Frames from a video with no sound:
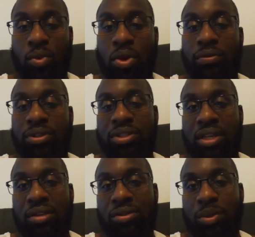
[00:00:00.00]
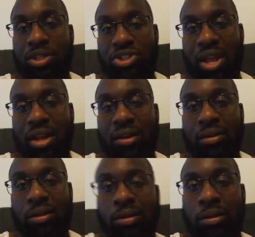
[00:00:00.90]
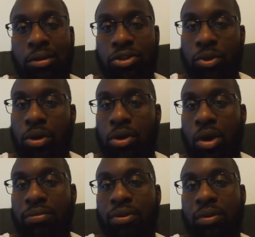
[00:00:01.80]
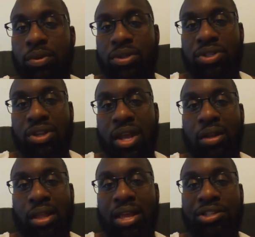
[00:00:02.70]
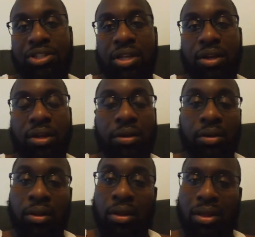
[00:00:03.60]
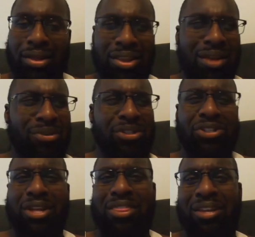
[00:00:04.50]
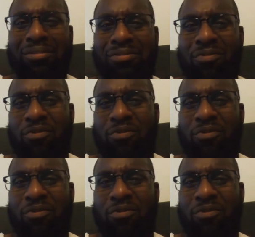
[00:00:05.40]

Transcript: went overseas, went to China. Jordan Crawford was in China last year and averaged, I think,